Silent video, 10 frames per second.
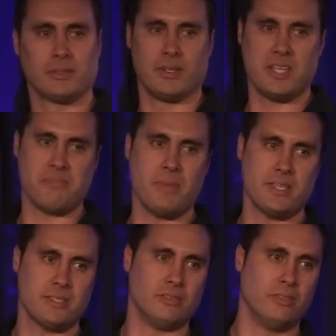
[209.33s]
And that's
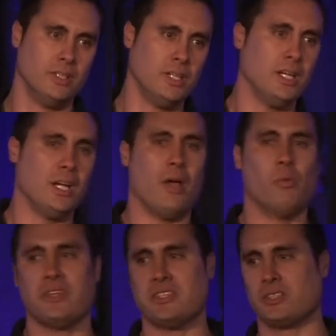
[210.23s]
massive. And
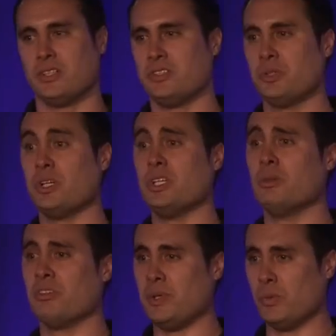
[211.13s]
what that's going to do in a
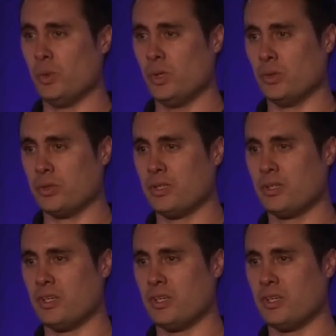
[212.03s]
UFB world